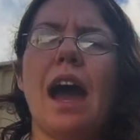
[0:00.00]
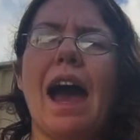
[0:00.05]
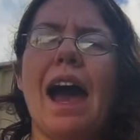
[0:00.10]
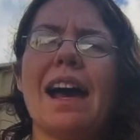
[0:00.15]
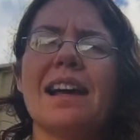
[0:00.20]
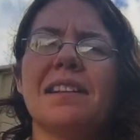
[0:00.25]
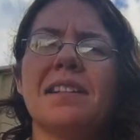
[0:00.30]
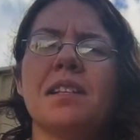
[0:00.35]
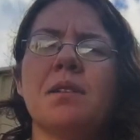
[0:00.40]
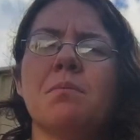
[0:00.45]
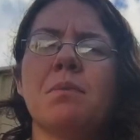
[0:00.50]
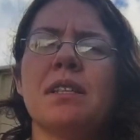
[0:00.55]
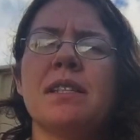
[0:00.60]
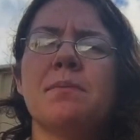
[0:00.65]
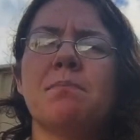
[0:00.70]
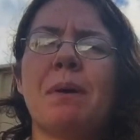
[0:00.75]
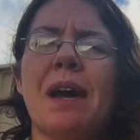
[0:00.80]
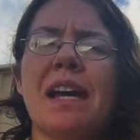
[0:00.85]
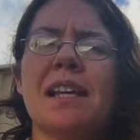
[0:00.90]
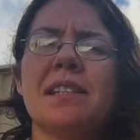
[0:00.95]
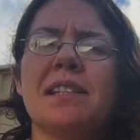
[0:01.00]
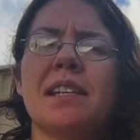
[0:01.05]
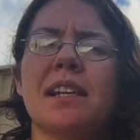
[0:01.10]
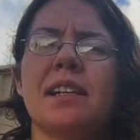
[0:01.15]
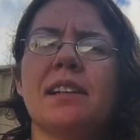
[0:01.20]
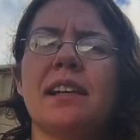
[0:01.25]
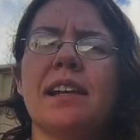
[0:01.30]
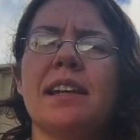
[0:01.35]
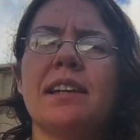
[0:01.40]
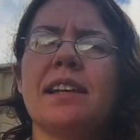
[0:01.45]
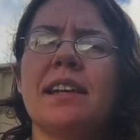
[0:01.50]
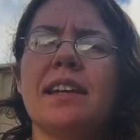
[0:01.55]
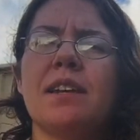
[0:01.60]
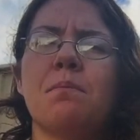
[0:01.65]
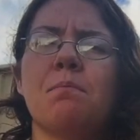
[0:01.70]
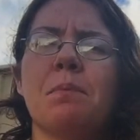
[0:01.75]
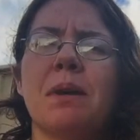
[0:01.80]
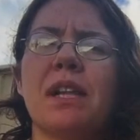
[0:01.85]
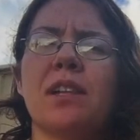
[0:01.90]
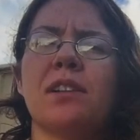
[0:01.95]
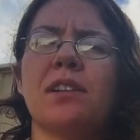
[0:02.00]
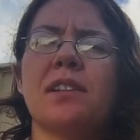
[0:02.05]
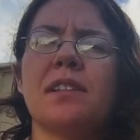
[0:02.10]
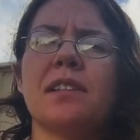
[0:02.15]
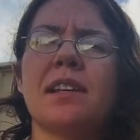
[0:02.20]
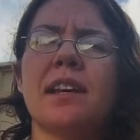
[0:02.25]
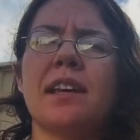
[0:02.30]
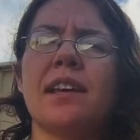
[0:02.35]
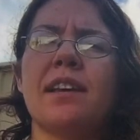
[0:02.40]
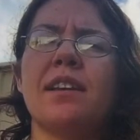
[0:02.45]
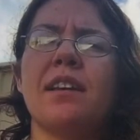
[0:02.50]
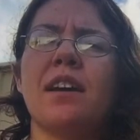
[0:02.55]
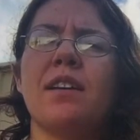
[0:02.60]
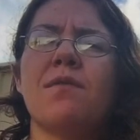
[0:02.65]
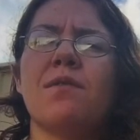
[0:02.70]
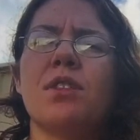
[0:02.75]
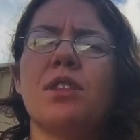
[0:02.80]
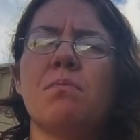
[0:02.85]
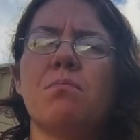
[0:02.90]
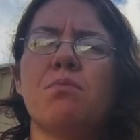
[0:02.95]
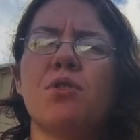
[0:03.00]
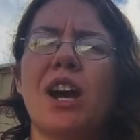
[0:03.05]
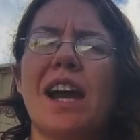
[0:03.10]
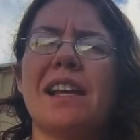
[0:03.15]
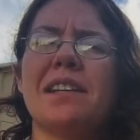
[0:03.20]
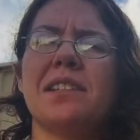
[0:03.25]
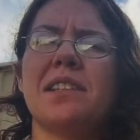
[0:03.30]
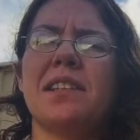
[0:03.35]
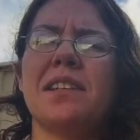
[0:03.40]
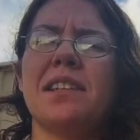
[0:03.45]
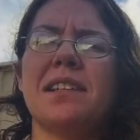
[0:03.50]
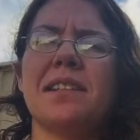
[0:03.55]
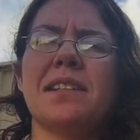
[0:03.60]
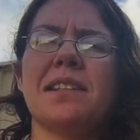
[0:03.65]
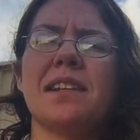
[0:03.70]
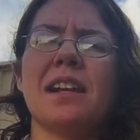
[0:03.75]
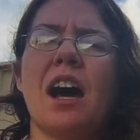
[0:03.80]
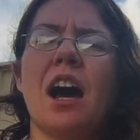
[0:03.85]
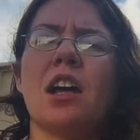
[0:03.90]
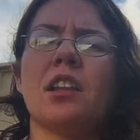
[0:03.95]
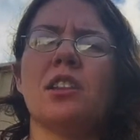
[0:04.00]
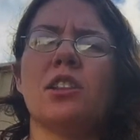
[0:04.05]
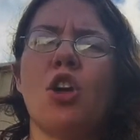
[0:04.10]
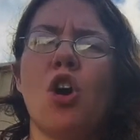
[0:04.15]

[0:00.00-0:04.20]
HSAM is basically an inability for the brain to discard